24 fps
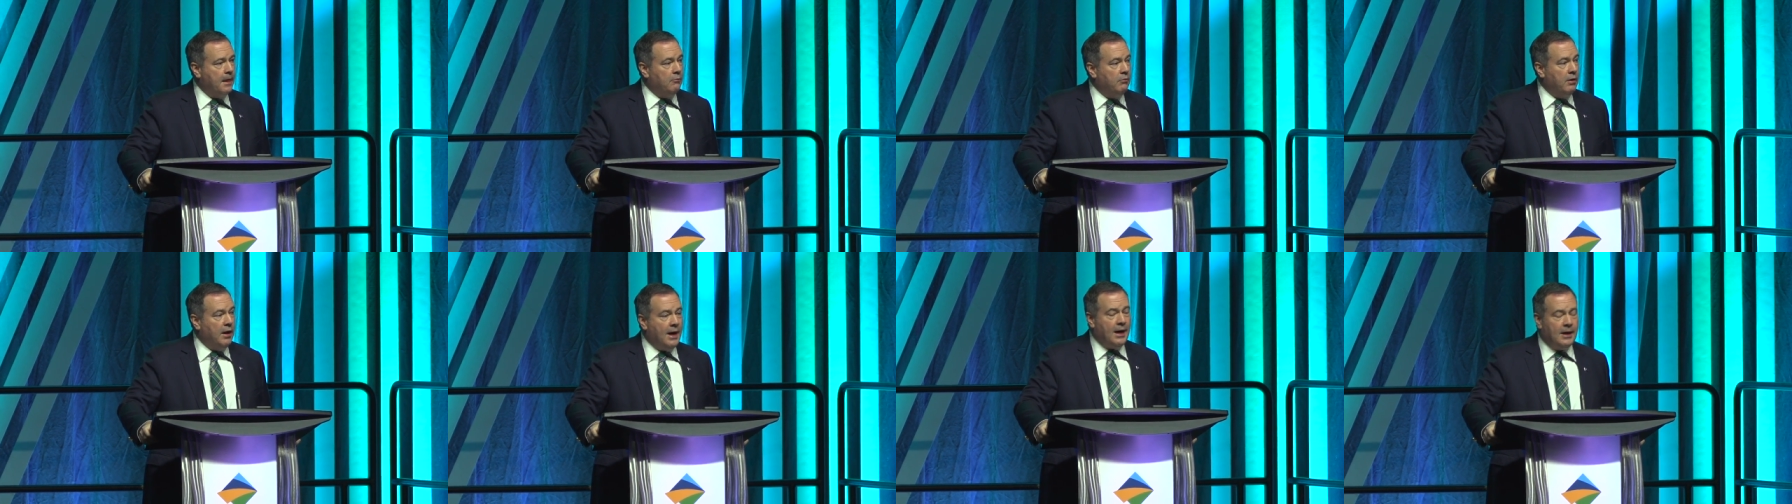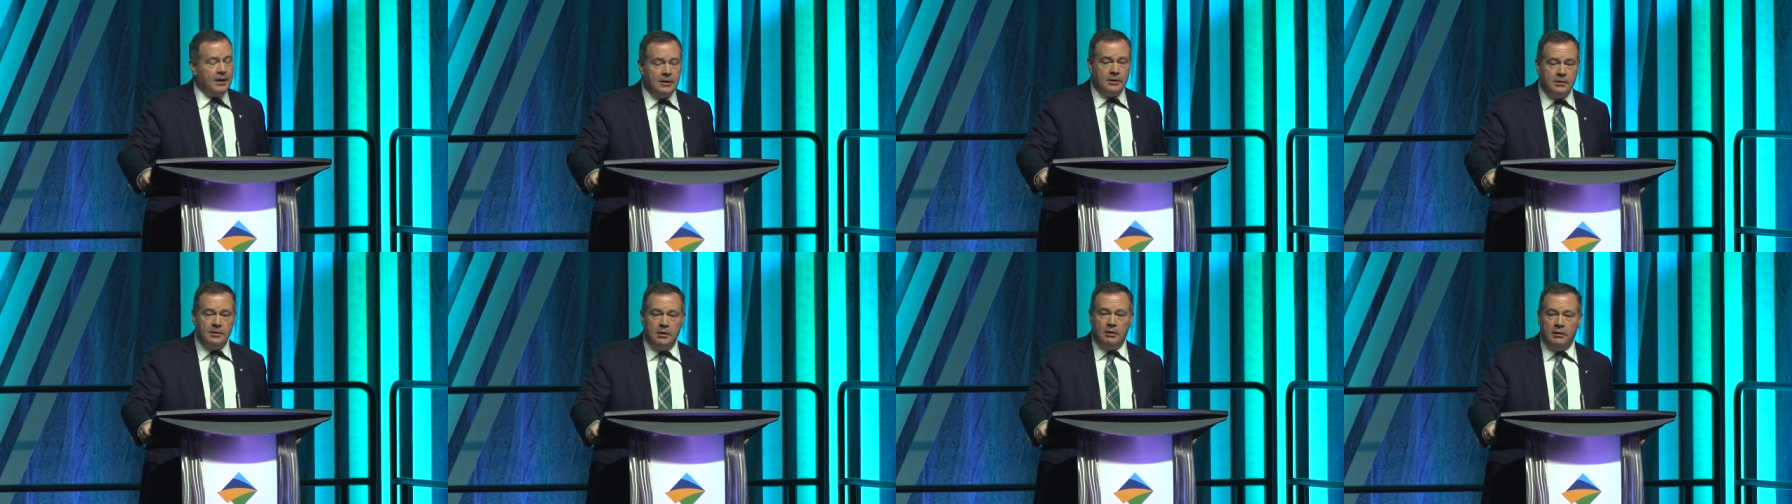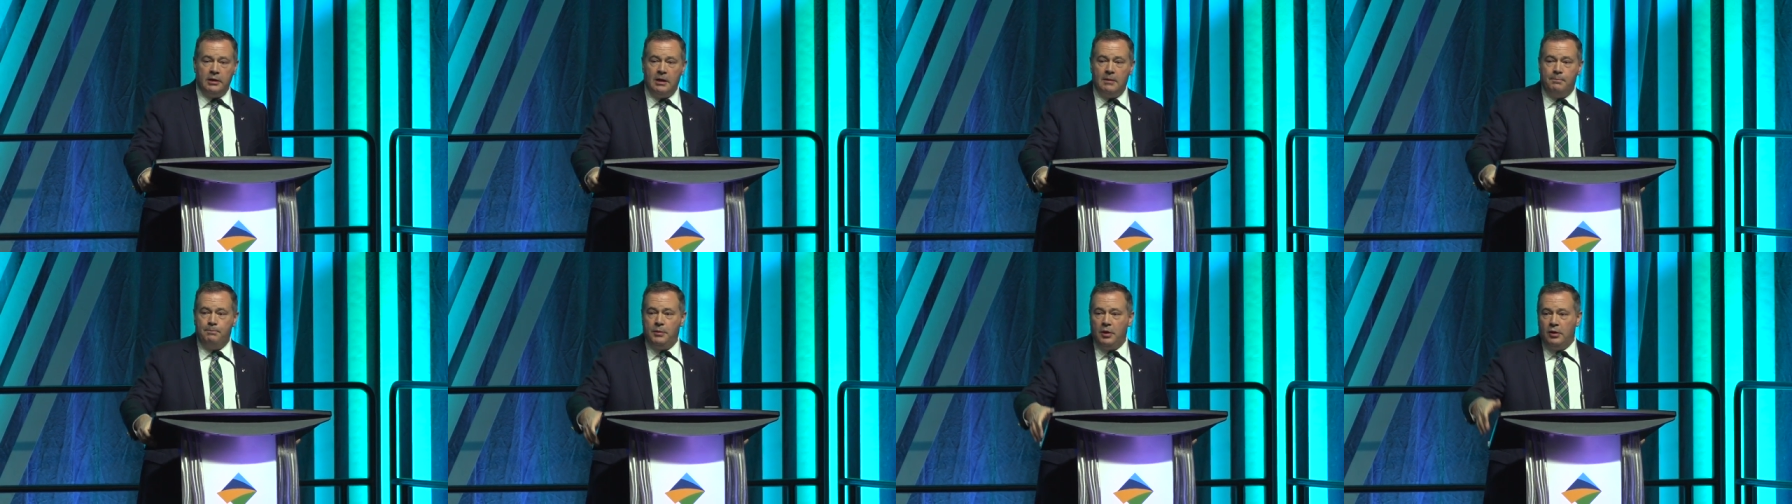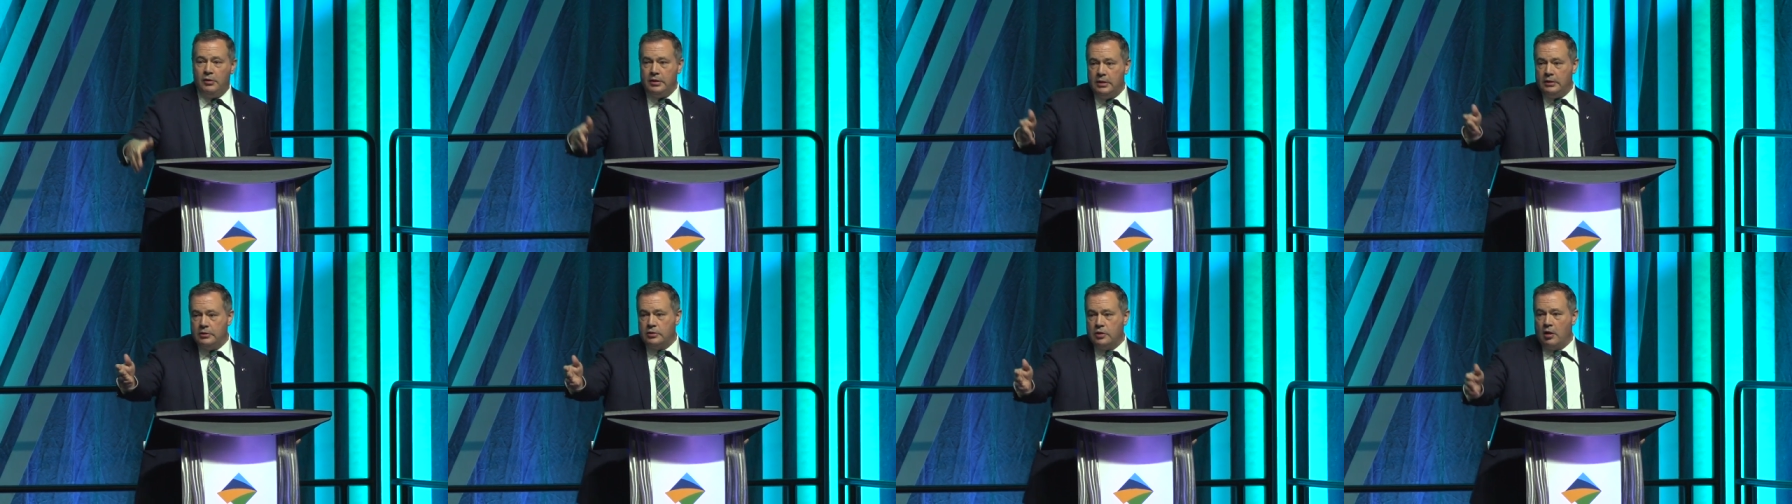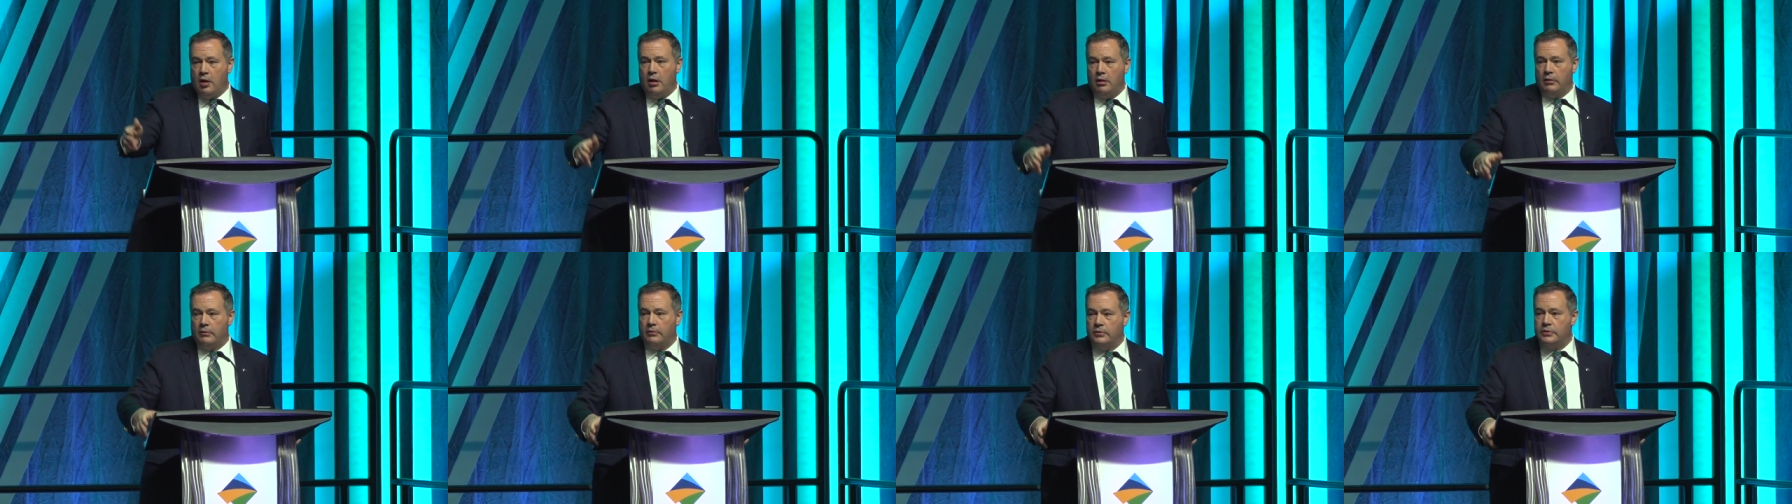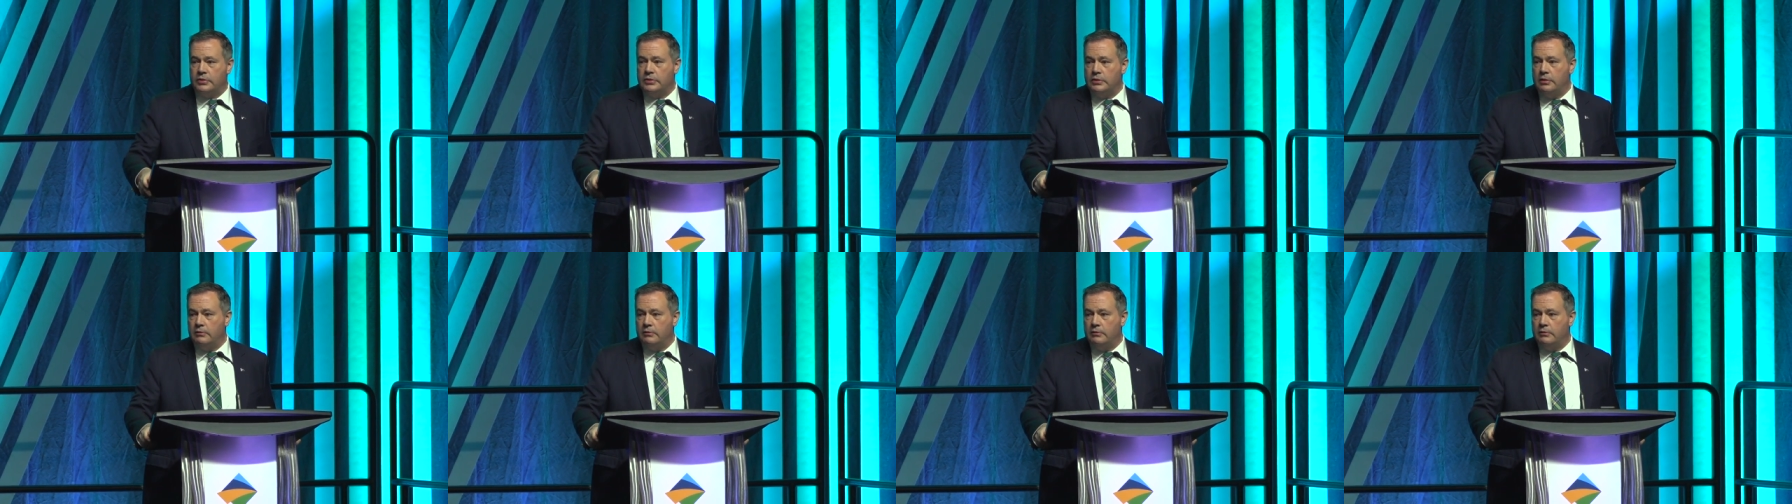We added nearly a billion dollars